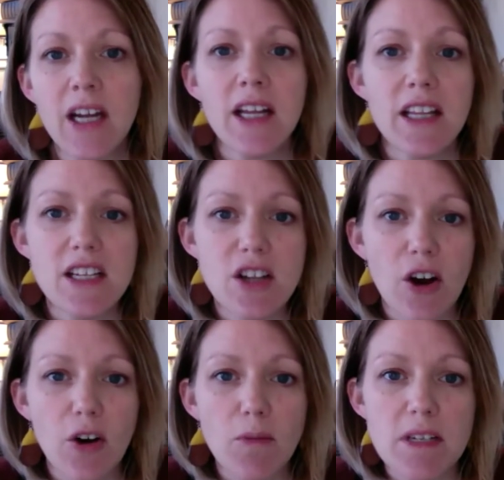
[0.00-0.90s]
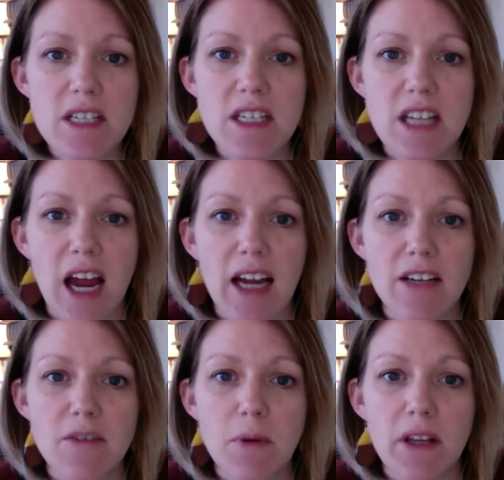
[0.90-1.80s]
This home is designed
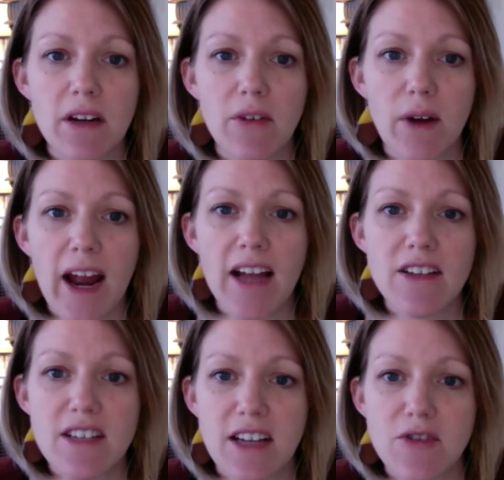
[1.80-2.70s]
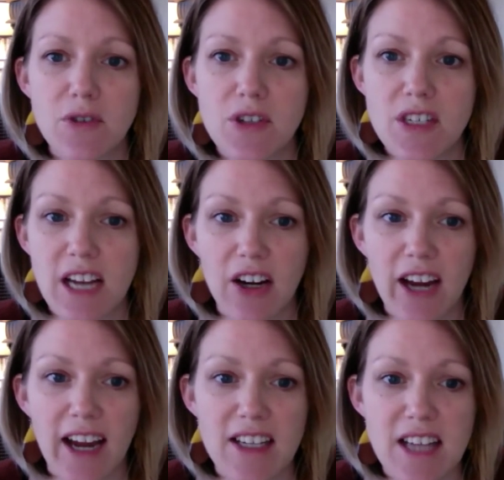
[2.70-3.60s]
with a grand central
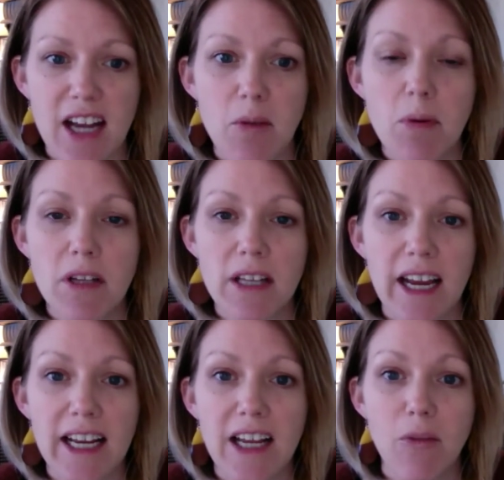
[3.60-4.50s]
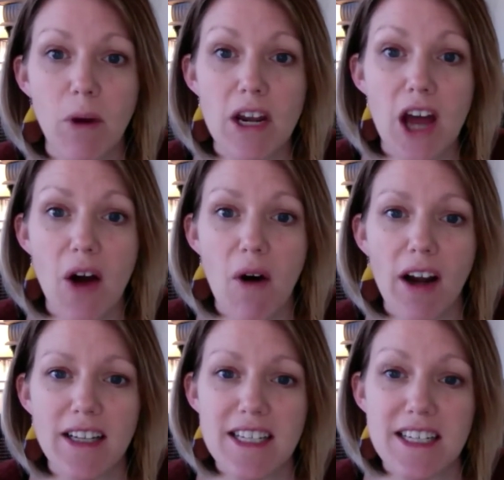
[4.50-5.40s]
staircase and a Palladian window on
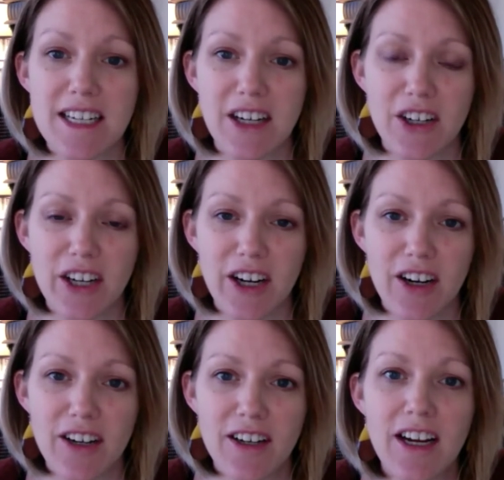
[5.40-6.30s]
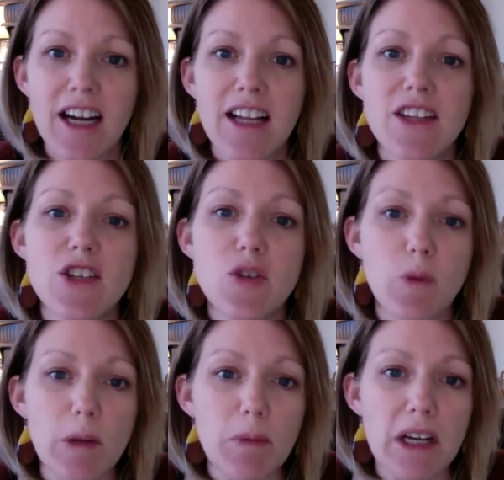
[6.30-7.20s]
its interior. The
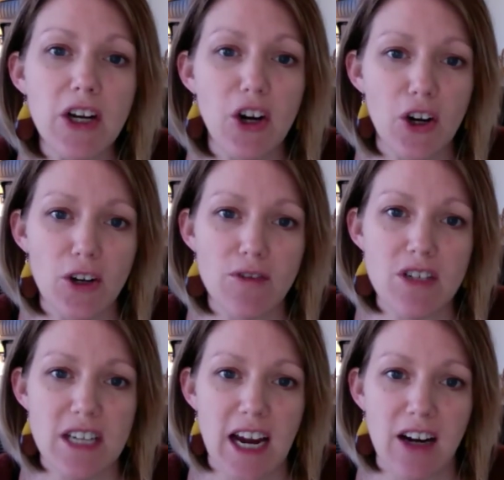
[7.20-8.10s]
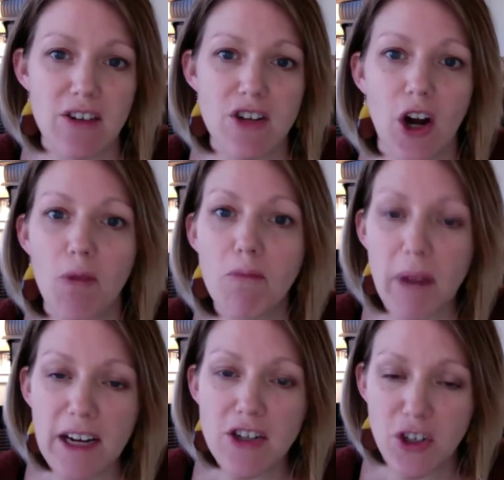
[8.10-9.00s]
sweeping curved stairs are a
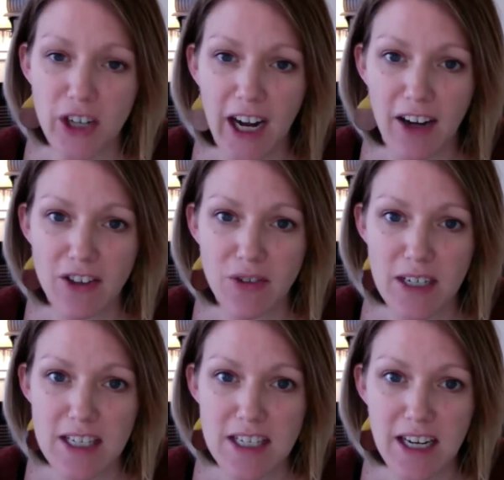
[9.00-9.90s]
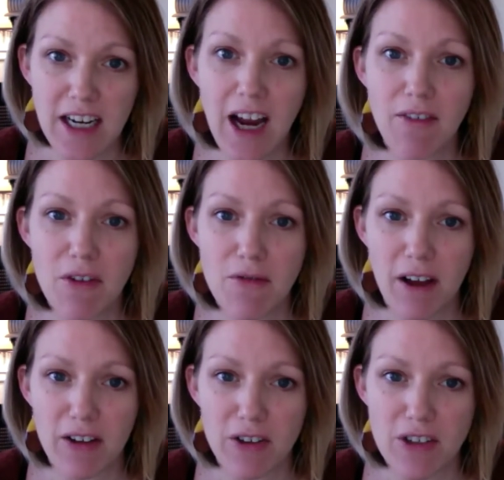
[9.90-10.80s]
major characteristic of the
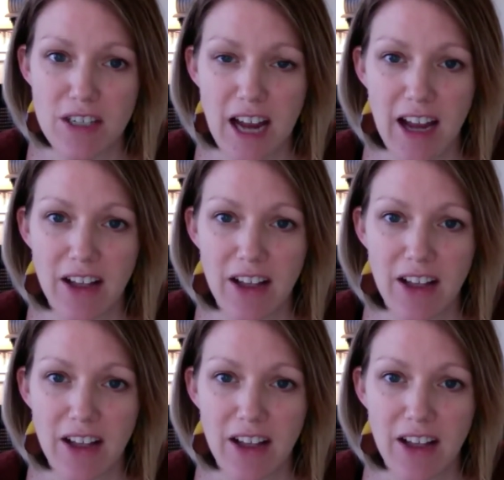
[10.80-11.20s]
federal style